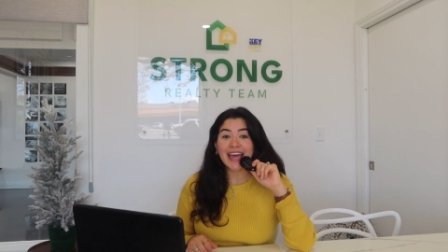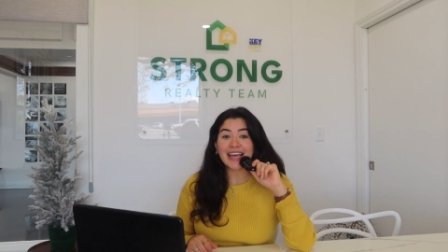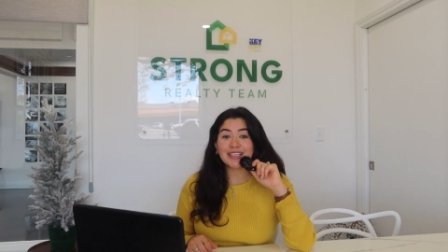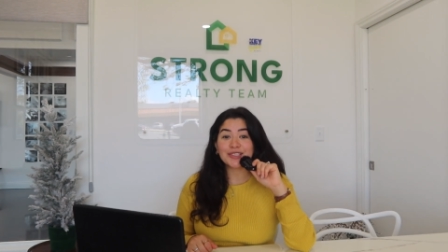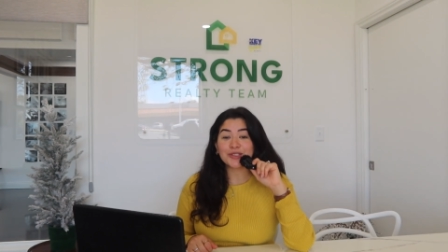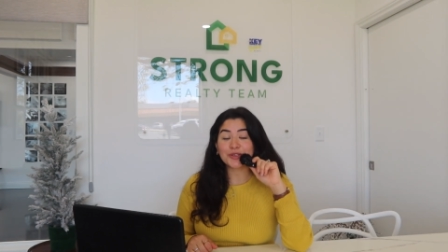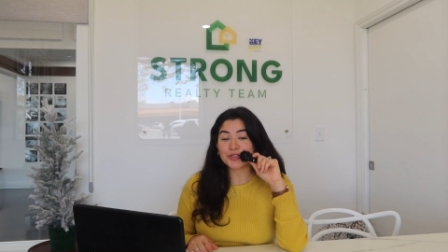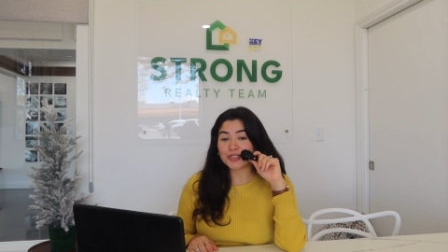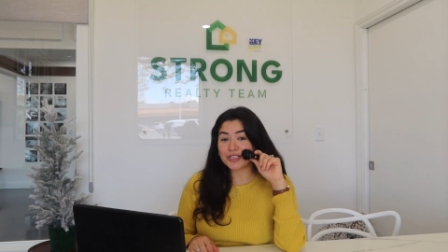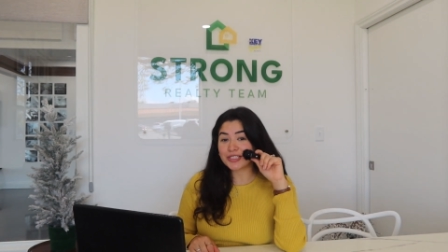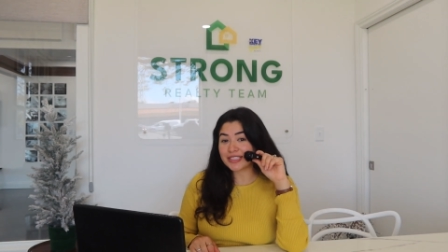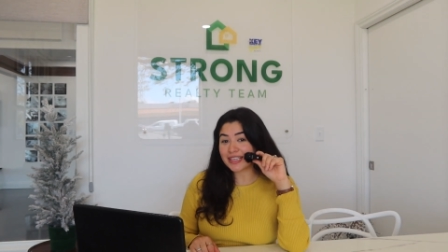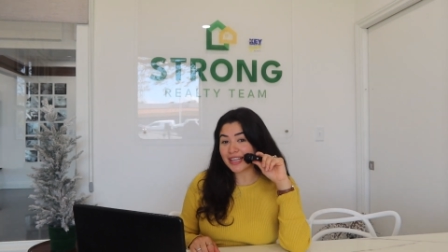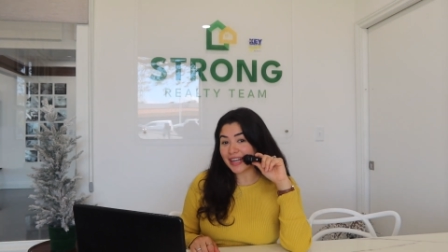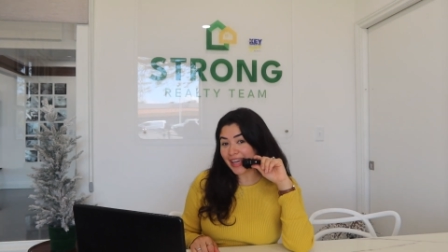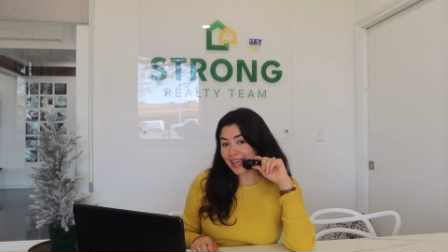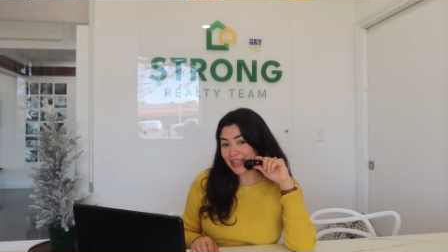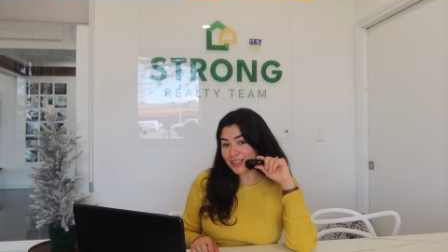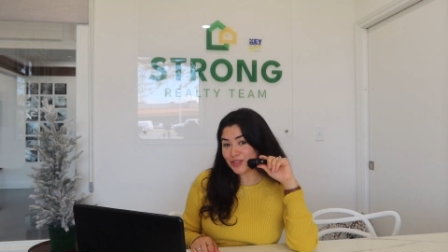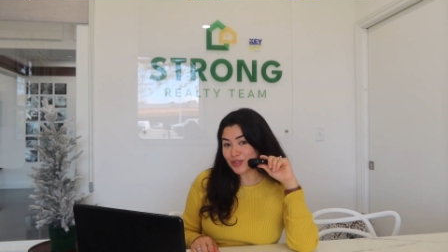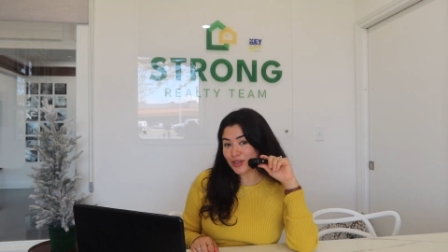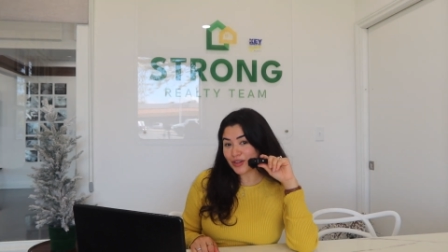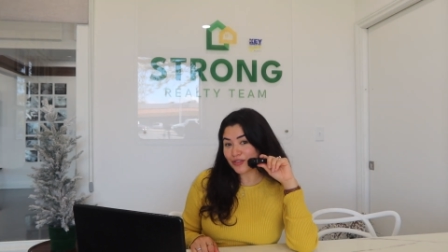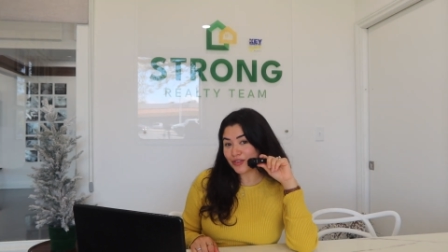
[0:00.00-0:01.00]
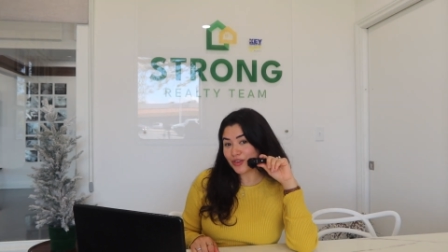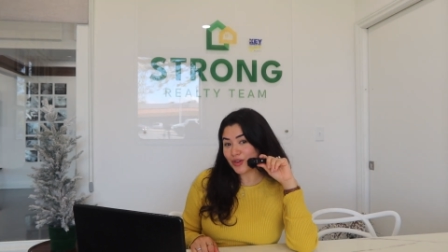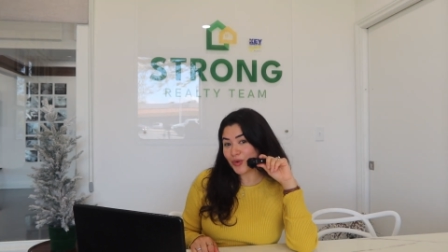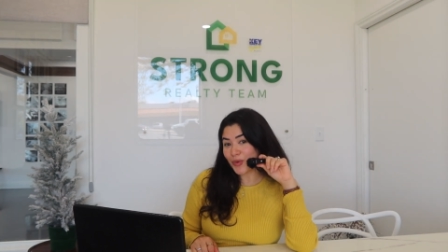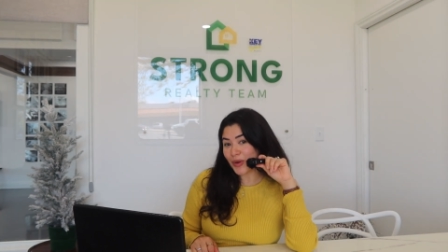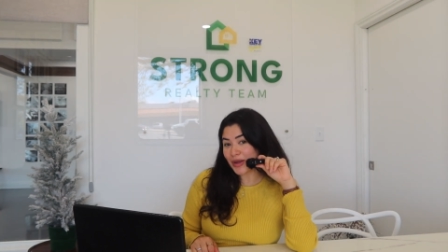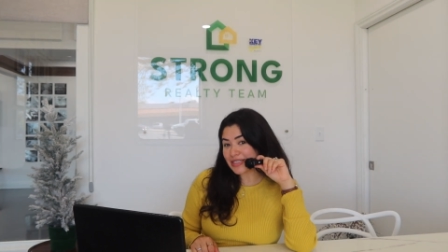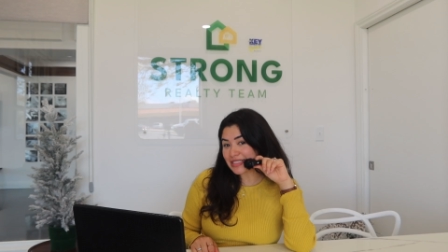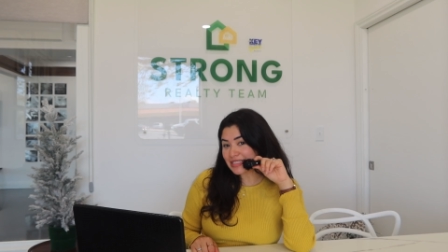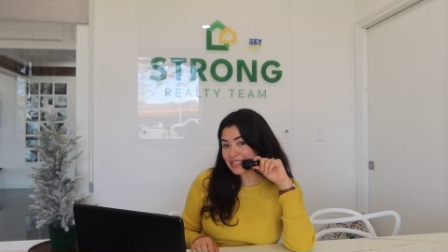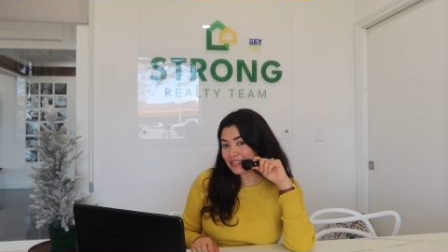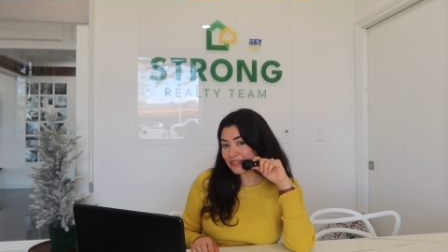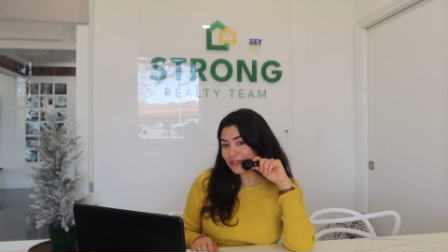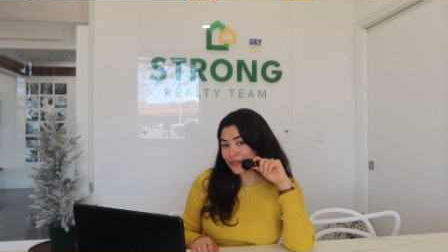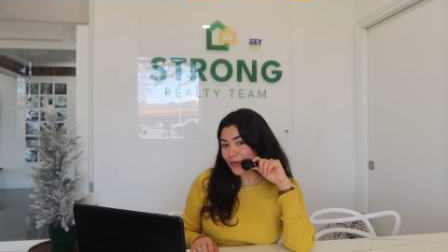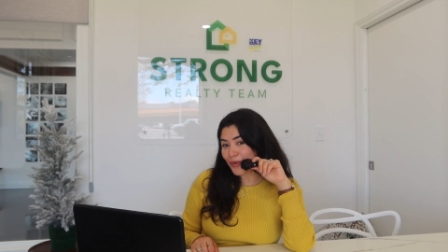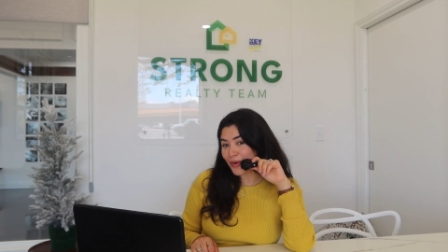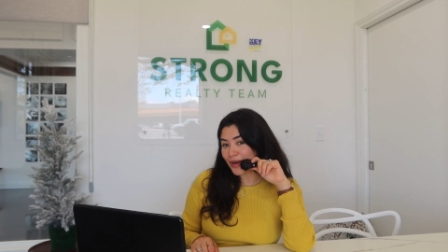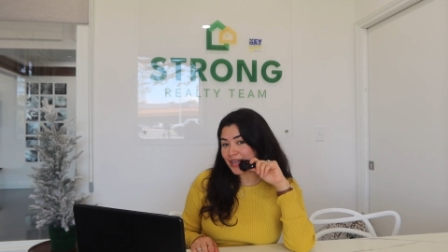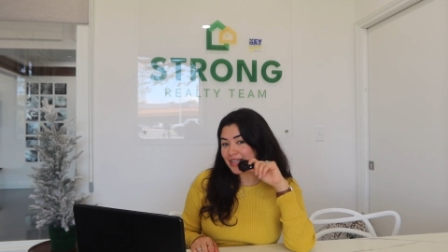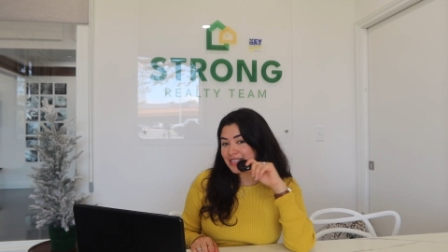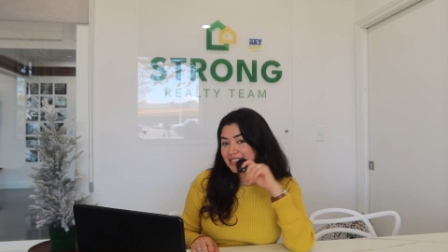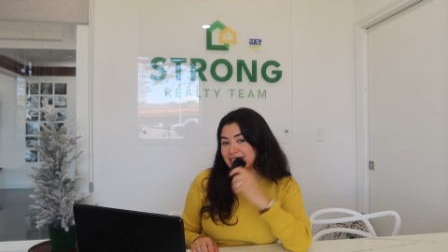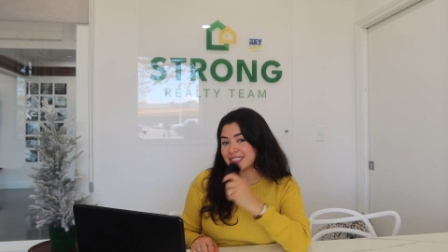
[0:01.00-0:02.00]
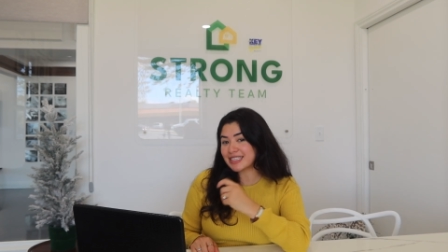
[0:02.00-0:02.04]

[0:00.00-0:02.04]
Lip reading: So she's going to answer a few questions for us.